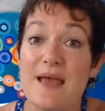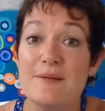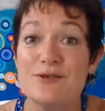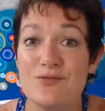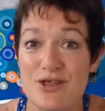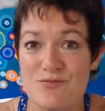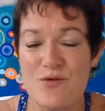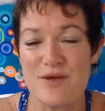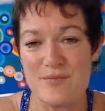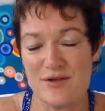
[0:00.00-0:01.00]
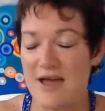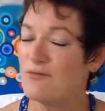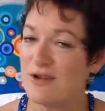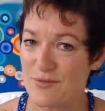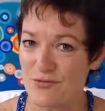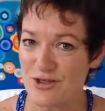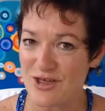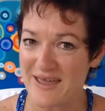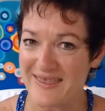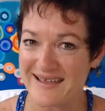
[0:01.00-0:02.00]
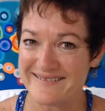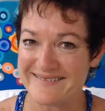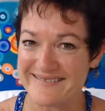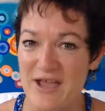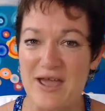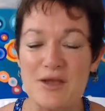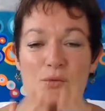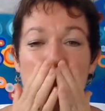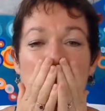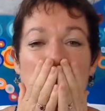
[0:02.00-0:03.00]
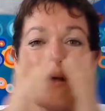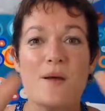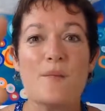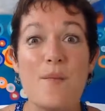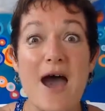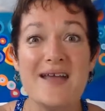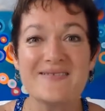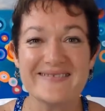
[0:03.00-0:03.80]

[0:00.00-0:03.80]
able to reach more people. I'd really appreciate that. Okay, bye.